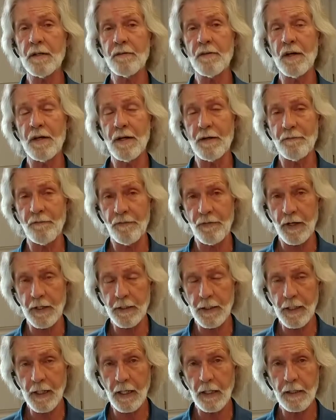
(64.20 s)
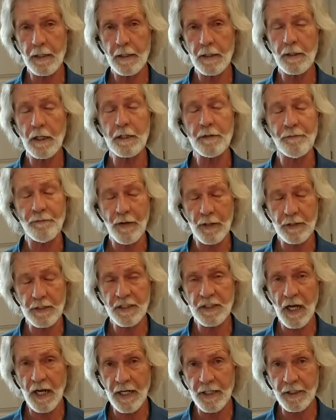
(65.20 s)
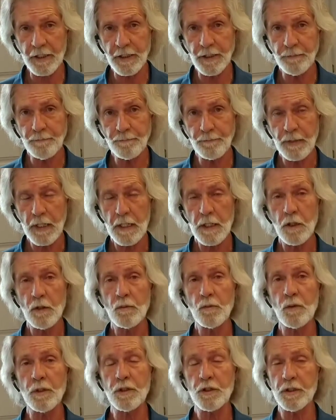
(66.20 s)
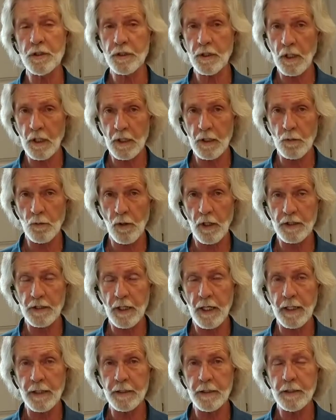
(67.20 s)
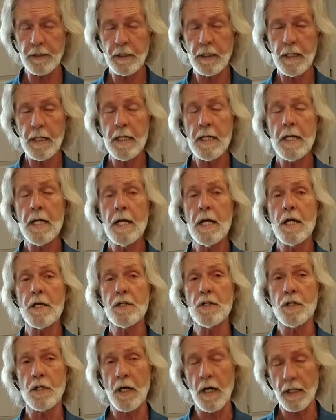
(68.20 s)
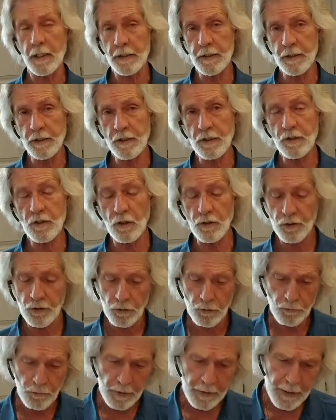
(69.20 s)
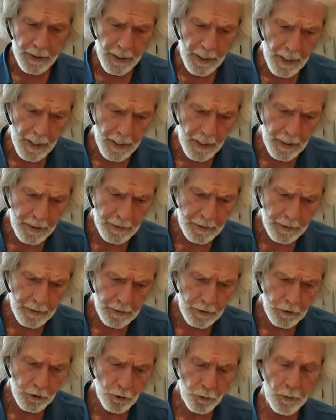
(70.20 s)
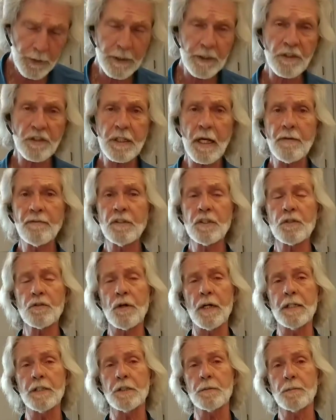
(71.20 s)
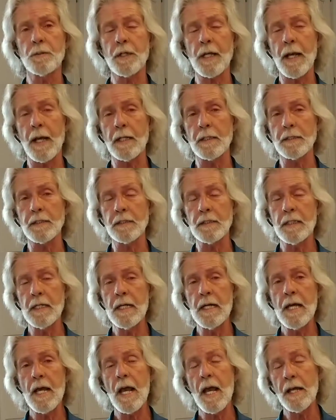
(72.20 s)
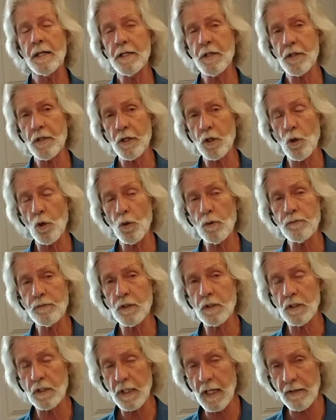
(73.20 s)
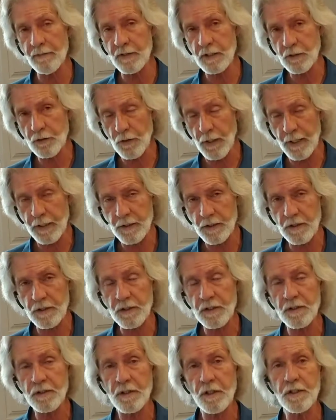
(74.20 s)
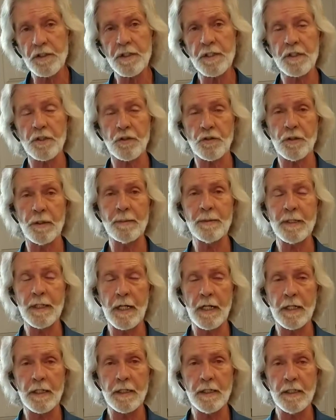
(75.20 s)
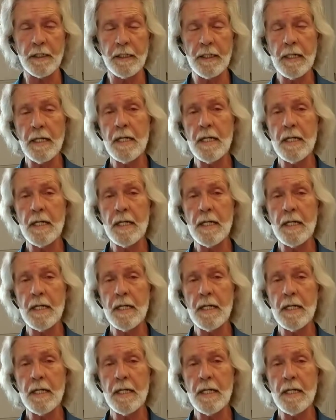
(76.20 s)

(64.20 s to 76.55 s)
of ferrous iron, which is the clear water iron. Your hardness is also running at 27 grains per gallon. Anything over 11 grains is considered extremely hard.